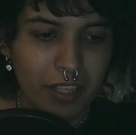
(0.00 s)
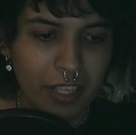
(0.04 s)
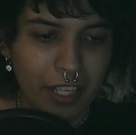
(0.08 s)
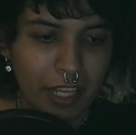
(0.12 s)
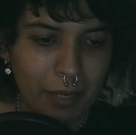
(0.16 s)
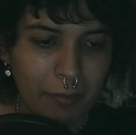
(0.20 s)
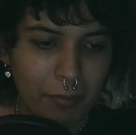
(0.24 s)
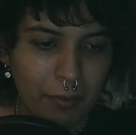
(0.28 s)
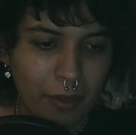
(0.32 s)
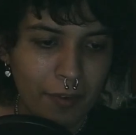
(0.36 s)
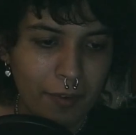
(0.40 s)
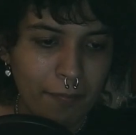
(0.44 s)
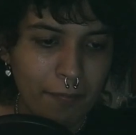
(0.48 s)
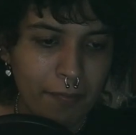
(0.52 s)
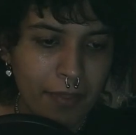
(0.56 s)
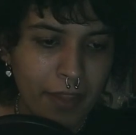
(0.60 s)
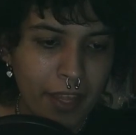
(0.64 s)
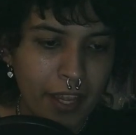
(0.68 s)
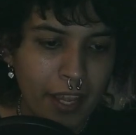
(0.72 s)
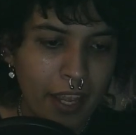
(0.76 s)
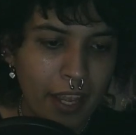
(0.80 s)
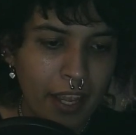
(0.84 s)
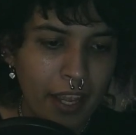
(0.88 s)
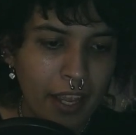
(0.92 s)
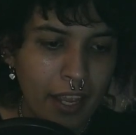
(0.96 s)
labor,
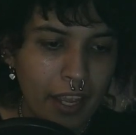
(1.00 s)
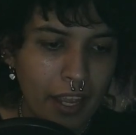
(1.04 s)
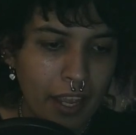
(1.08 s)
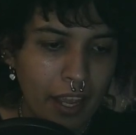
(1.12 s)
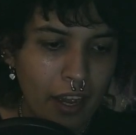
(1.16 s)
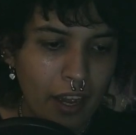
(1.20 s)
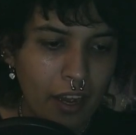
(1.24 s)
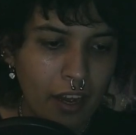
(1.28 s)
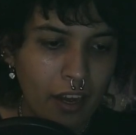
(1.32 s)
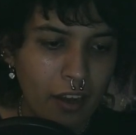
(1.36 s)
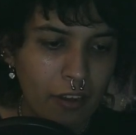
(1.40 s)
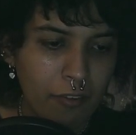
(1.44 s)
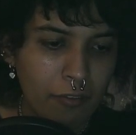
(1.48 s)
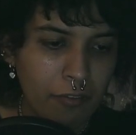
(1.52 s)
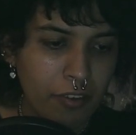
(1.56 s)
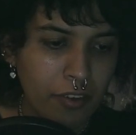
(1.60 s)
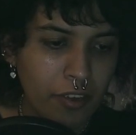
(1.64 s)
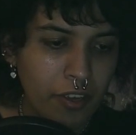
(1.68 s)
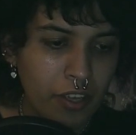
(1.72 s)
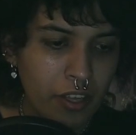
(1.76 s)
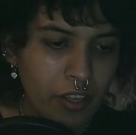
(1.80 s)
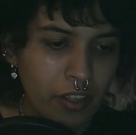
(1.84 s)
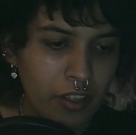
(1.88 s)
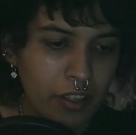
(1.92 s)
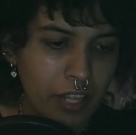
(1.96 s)
of
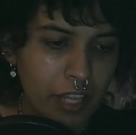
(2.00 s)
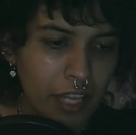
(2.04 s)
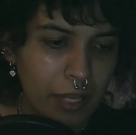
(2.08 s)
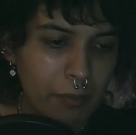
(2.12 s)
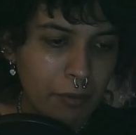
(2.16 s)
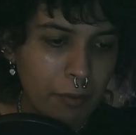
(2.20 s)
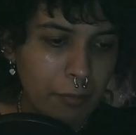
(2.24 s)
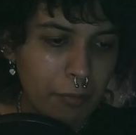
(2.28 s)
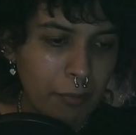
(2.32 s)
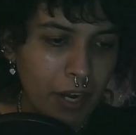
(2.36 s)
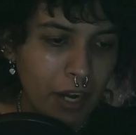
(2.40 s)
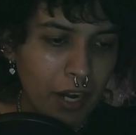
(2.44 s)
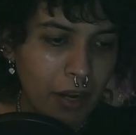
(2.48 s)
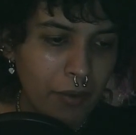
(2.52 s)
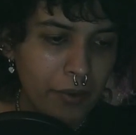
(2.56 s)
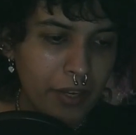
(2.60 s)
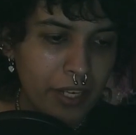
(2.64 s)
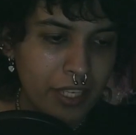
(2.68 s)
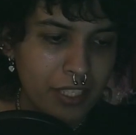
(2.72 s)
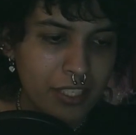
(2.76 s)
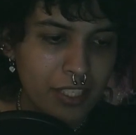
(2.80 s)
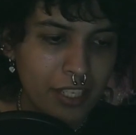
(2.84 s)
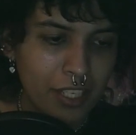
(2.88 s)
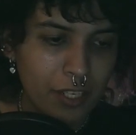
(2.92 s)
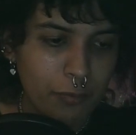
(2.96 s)
labor power
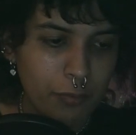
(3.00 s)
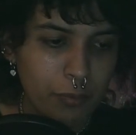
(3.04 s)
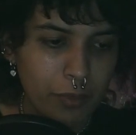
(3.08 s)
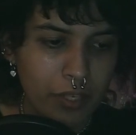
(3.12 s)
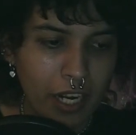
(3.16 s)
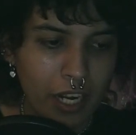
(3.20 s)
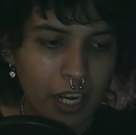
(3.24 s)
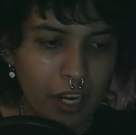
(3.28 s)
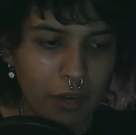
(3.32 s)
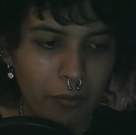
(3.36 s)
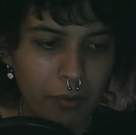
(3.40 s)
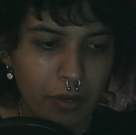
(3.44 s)
extended without